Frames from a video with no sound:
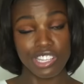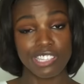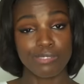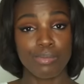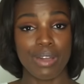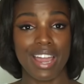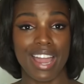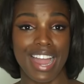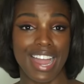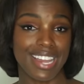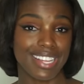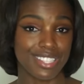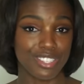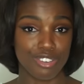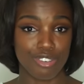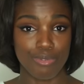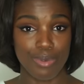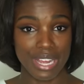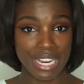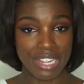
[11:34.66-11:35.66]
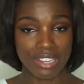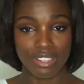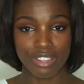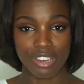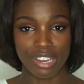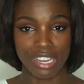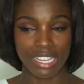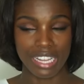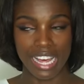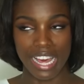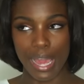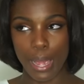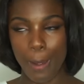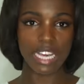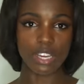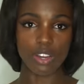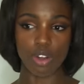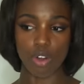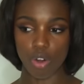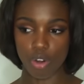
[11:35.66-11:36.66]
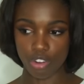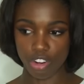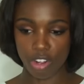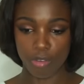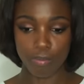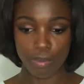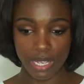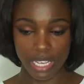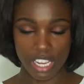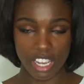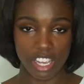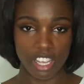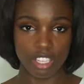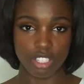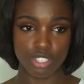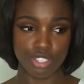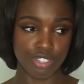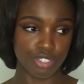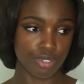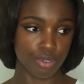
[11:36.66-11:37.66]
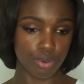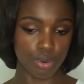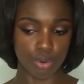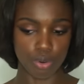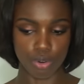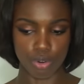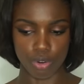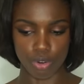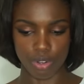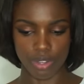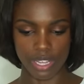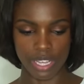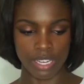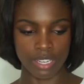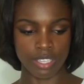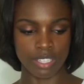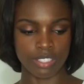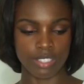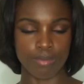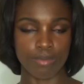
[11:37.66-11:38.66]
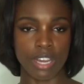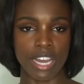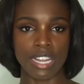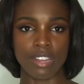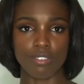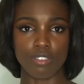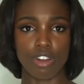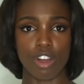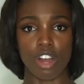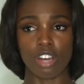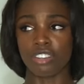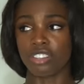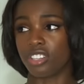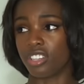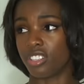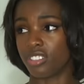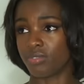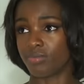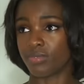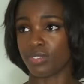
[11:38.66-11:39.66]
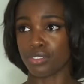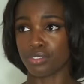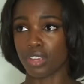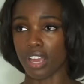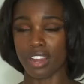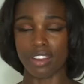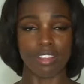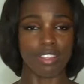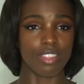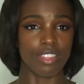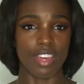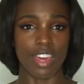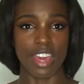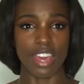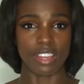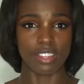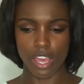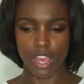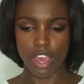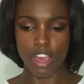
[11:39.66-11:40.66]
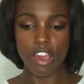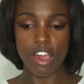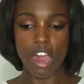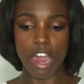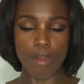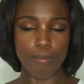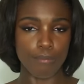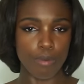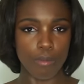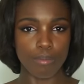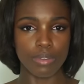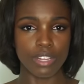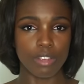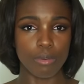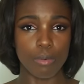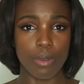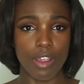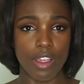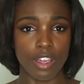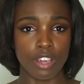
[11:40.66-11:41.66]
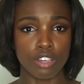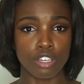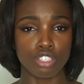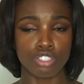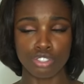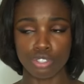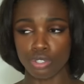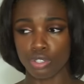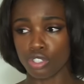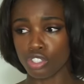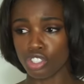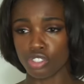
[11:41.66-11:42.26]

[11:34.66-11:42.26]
does my ideal wedding look like? Like on a beach or in some kind of garden kind of thing. I'm probably wearing couture